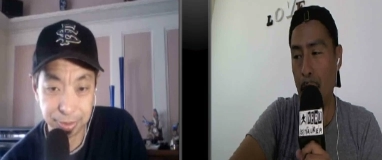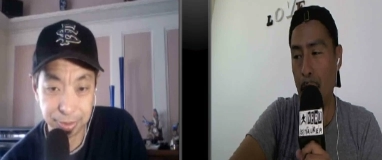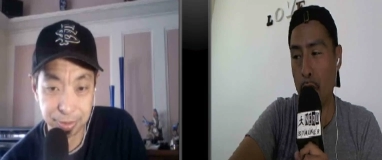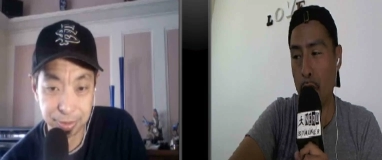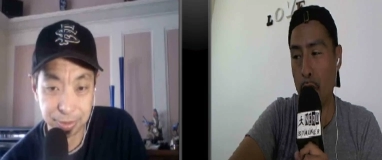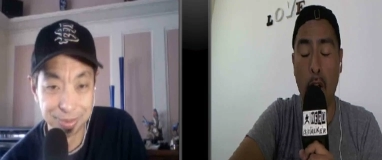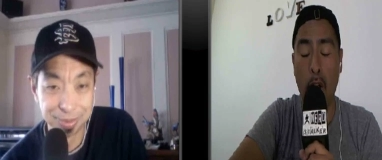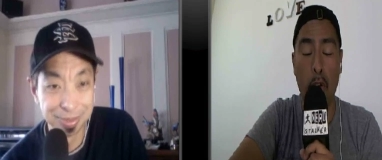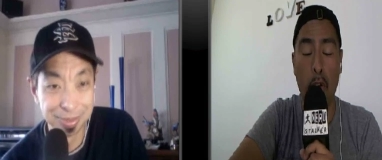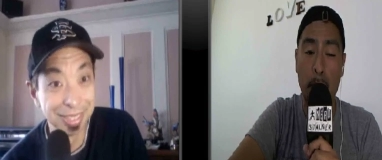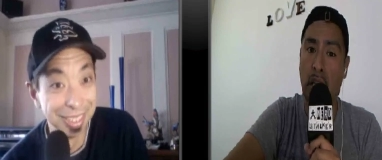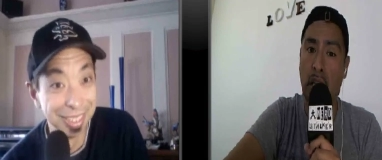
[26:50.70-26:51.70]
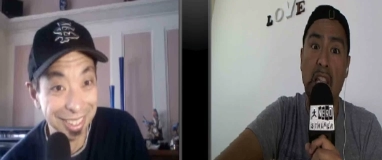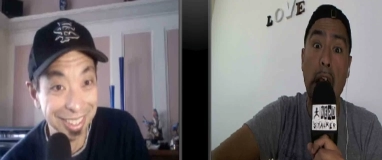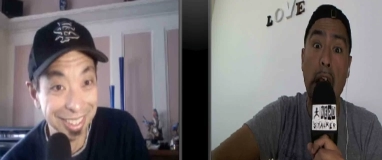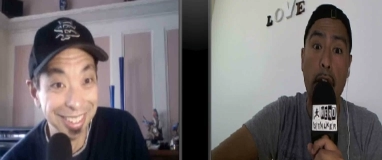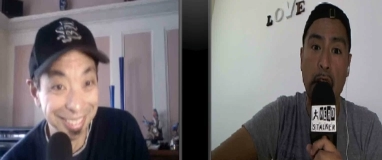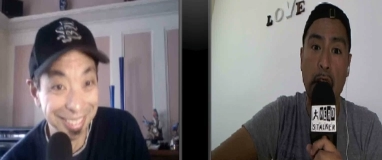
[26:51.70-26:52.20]
Speaker 1: Ballroom. It's a
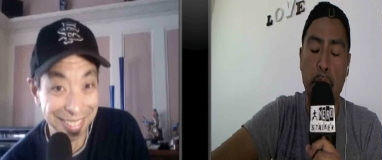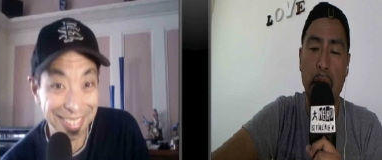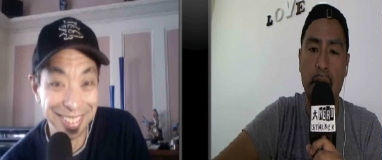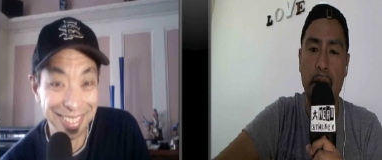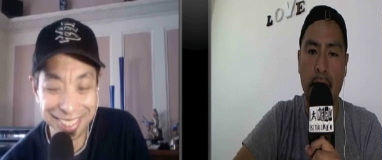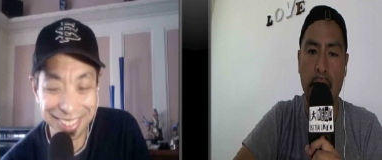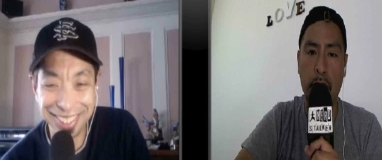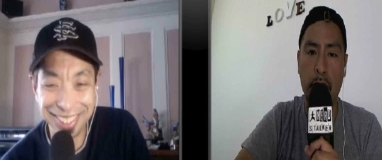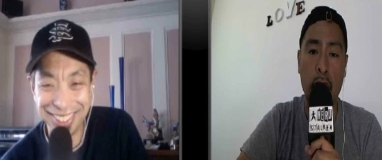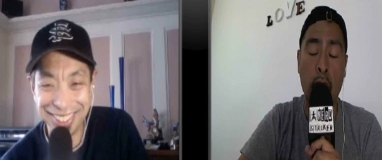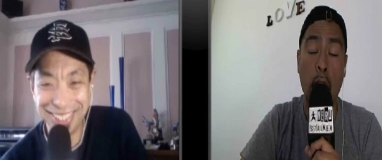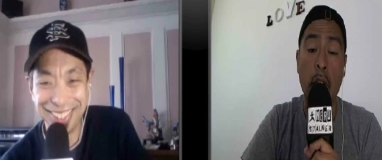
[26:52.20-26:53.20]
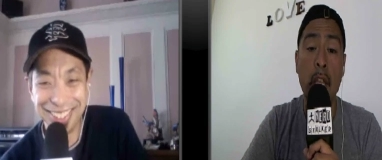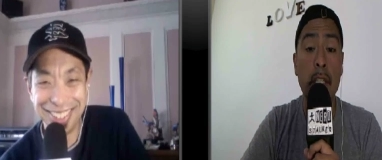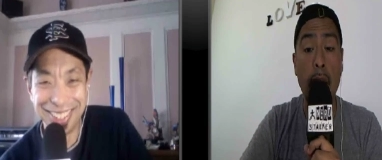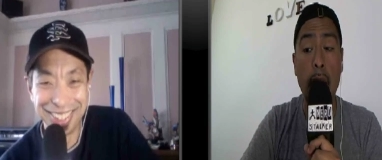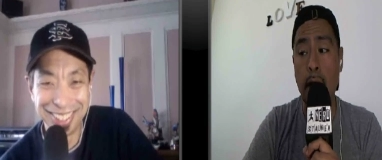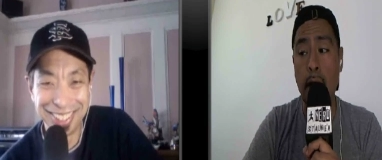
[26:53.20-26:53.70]
lovely place in San Francisco,
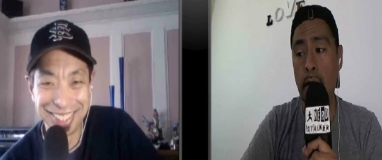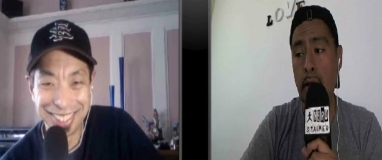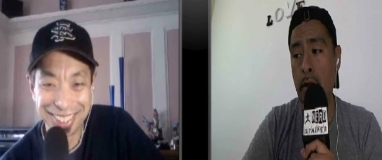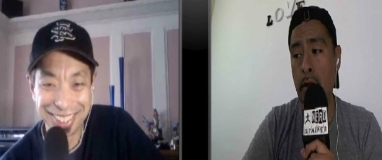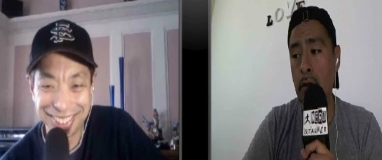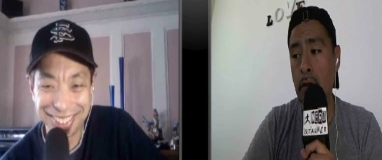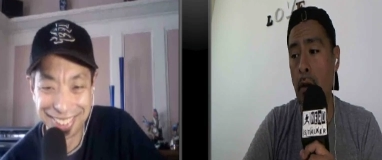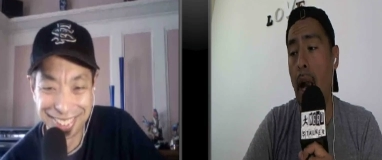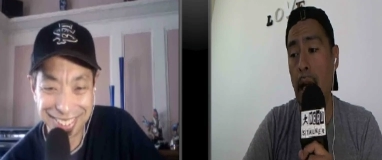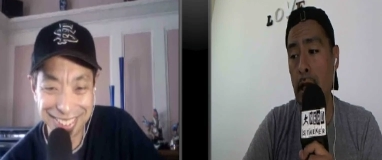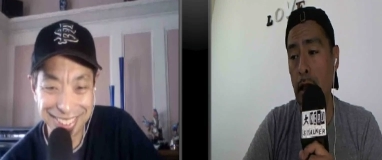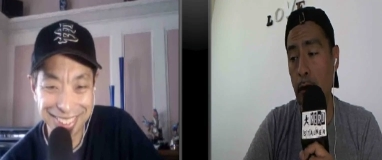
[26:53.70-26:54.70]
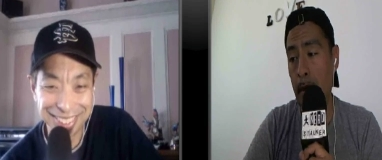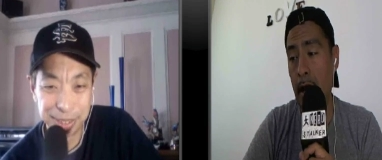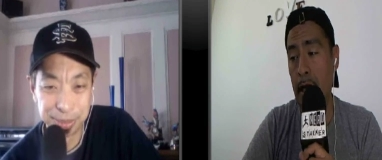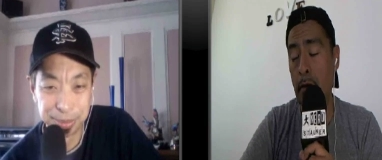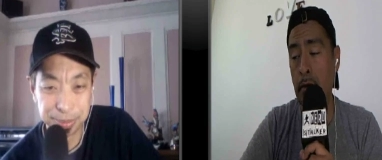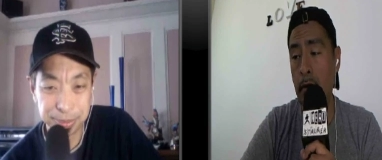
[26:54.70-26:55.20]
downtown San Francisco. Highly
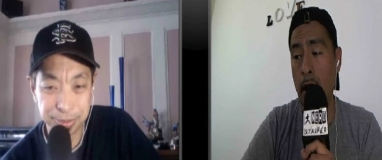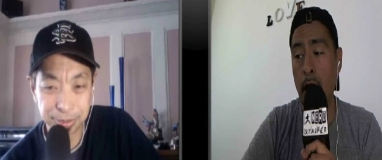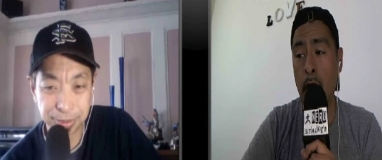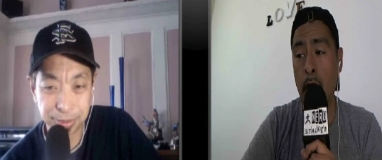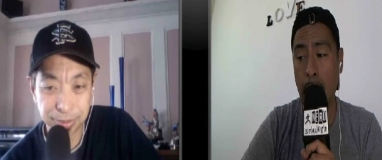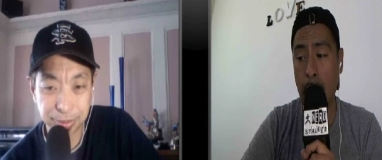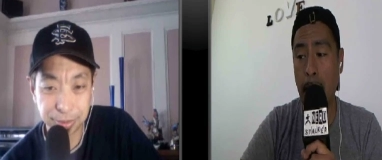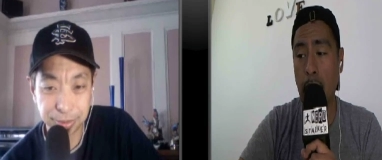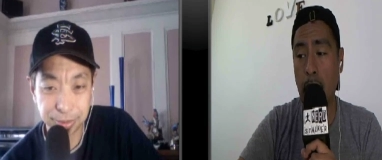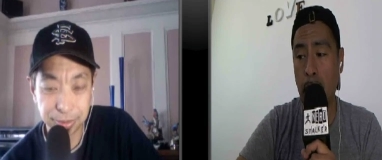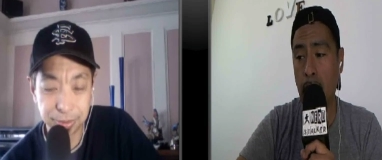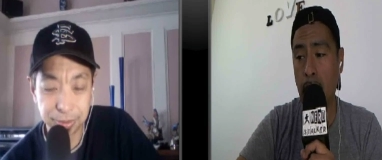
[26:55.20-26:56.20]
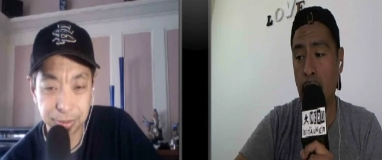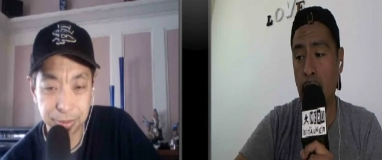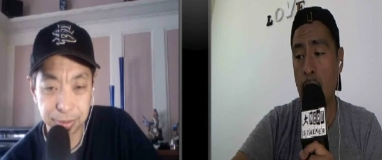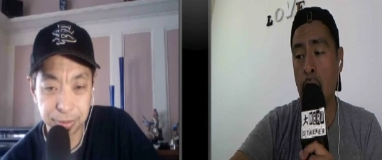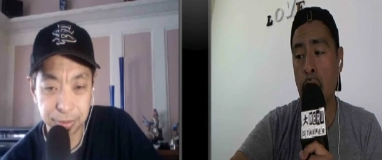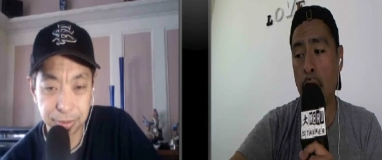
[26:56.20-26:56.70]
recommend going to this.
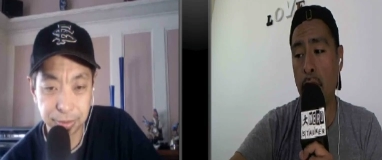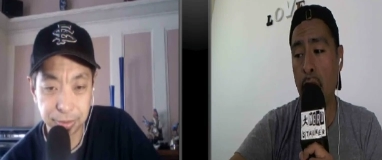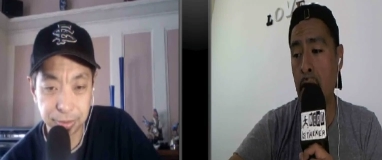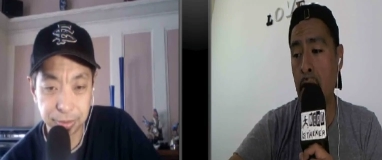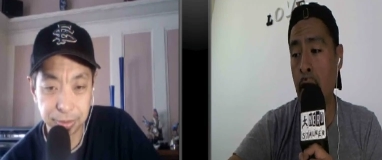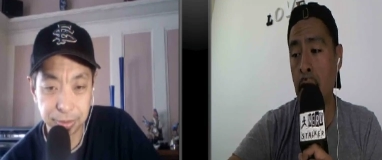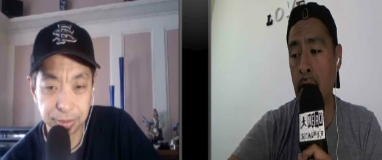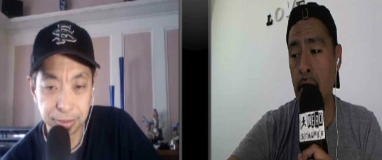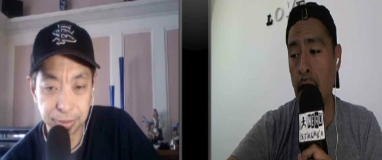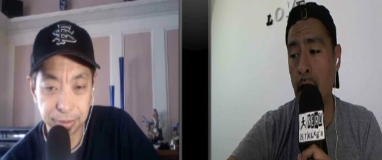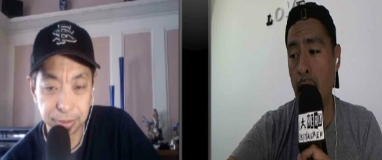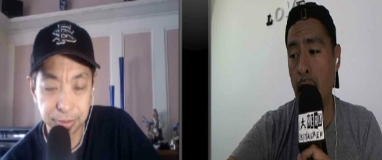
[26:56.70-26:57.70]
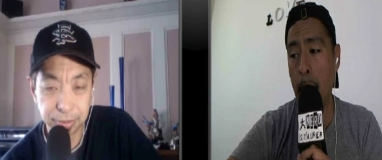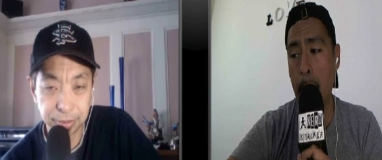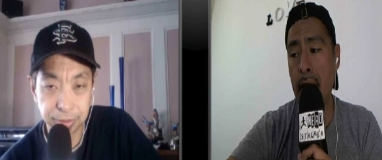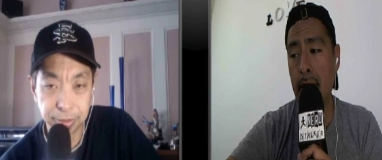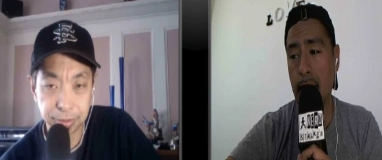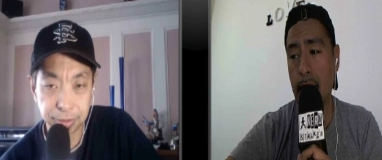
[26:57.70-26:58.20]
So FailCon is an
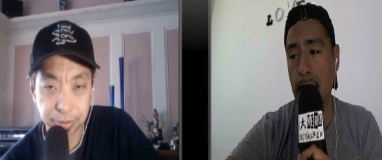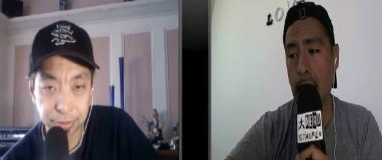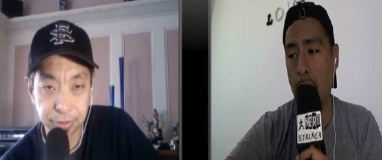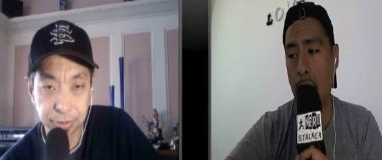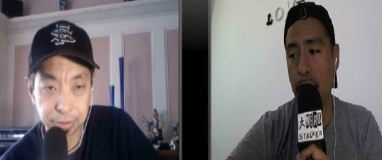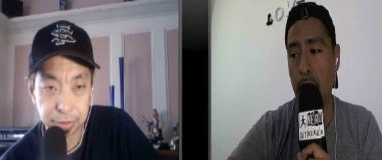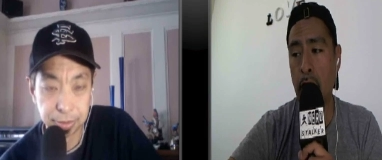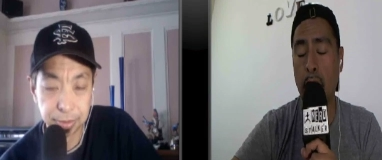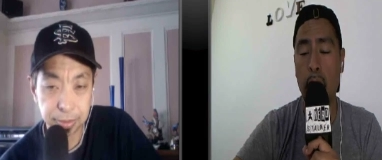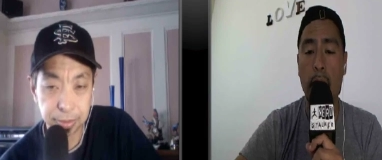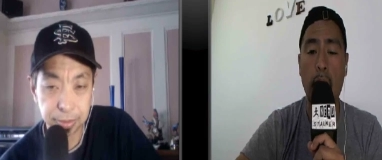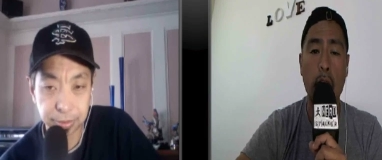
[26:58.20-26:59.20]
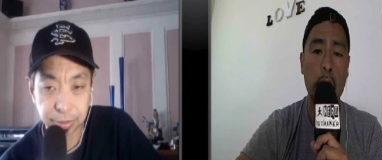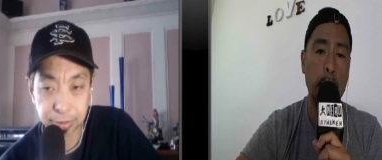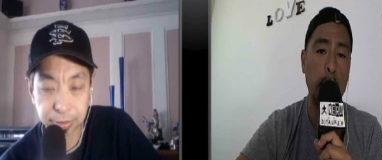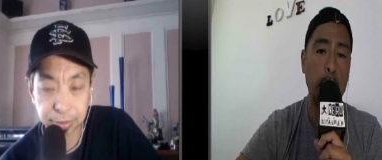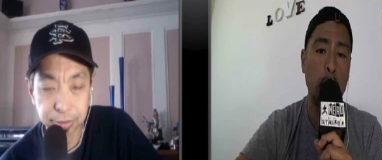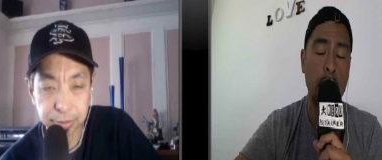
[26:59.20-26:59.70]
amazing tech conference for
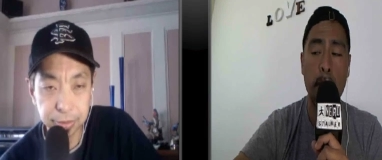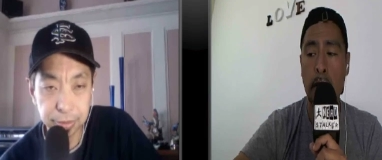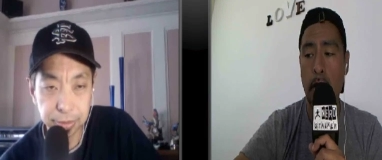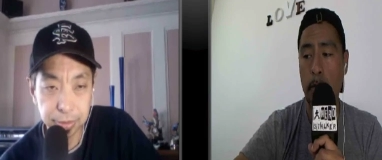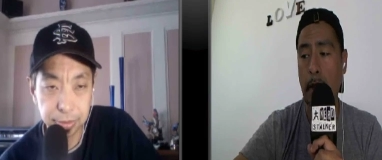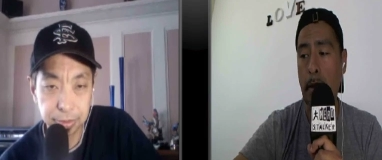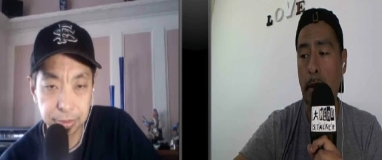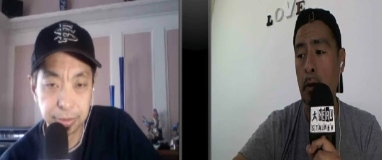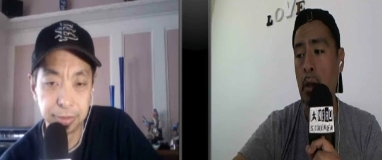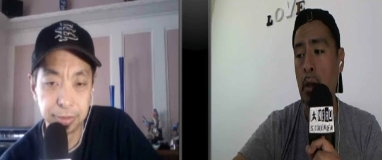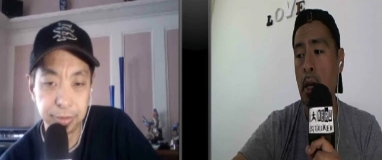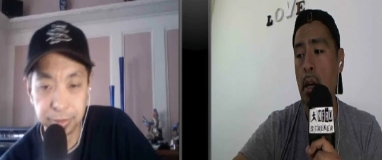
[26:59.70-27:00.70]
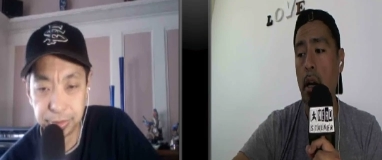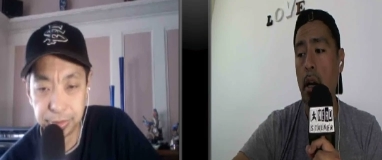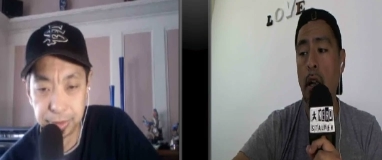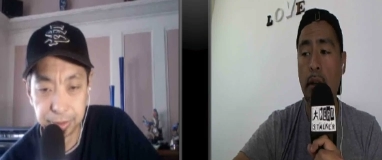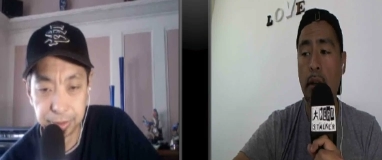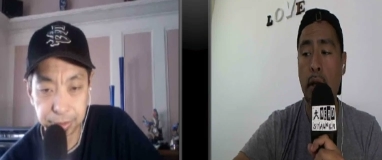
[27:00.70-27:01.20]
entrepreneurs and business people. They're
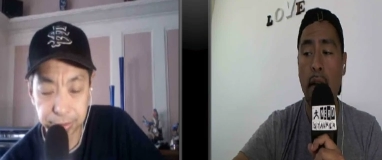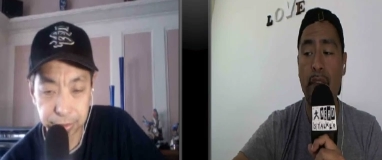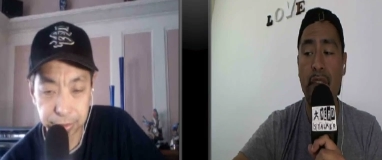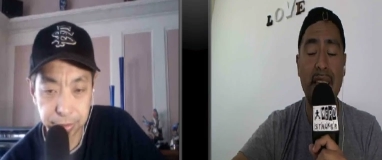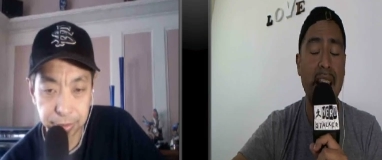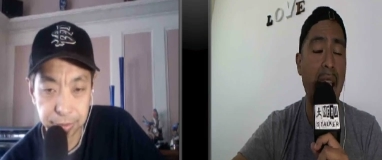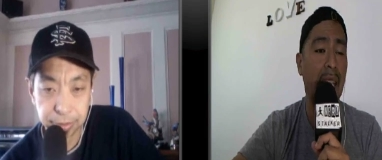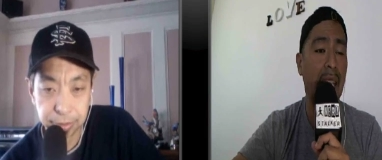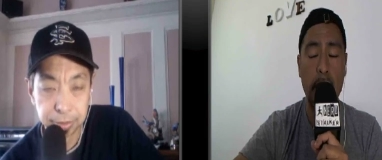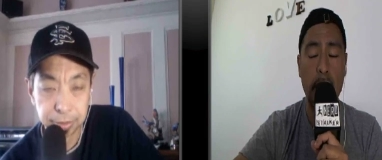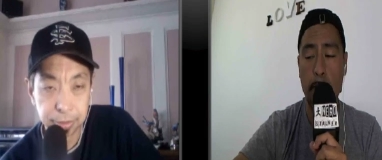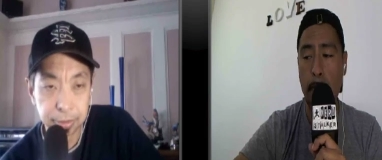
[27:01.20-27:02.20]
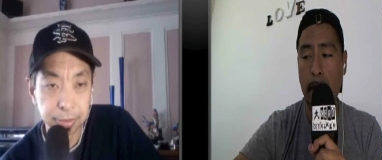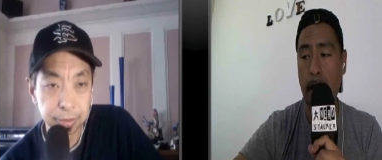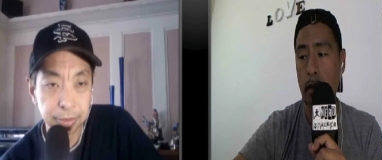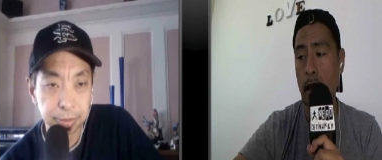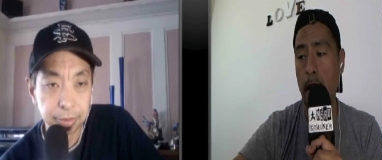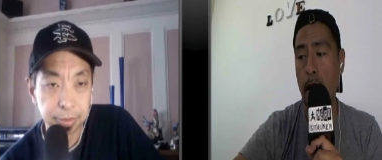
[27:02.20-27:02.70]
going to have fantastic speakers.
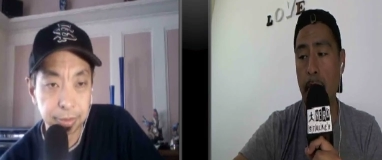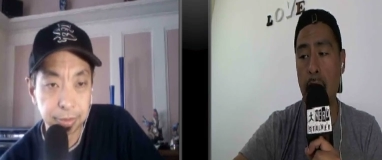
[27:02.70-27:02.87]
Ben